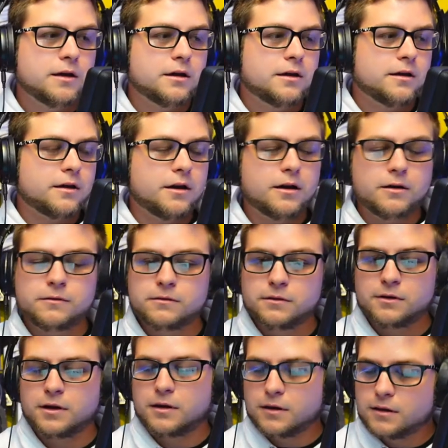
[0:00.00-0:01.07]
You know,
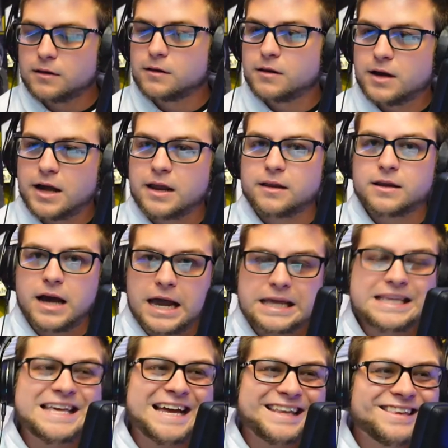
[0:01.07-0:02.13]
like, I, I
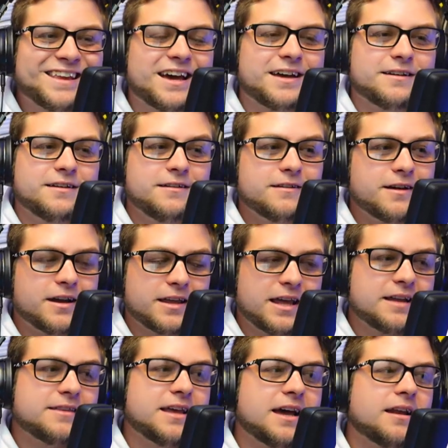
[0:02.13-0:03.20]
get that. I
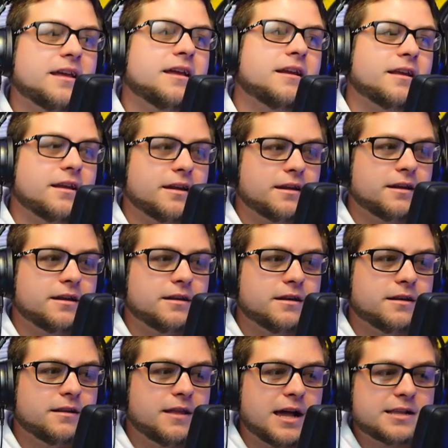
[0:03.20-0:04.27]
get that. And, and, and
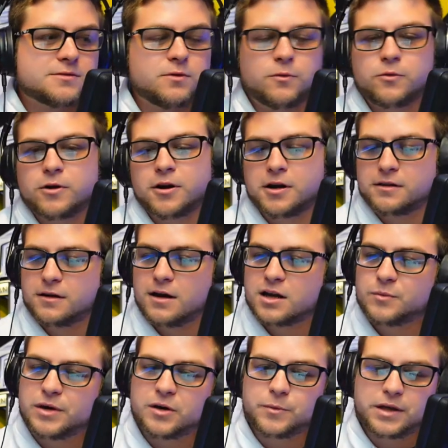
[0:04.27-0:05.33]
that's what we're going to talk
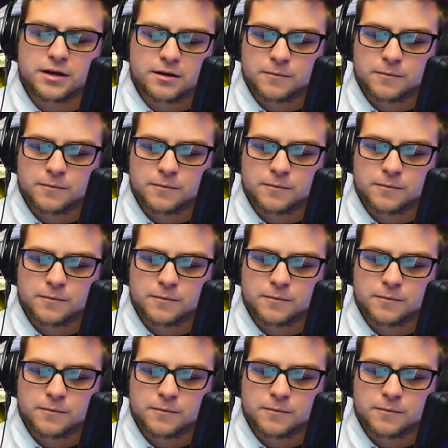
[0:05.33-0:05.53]
about, man.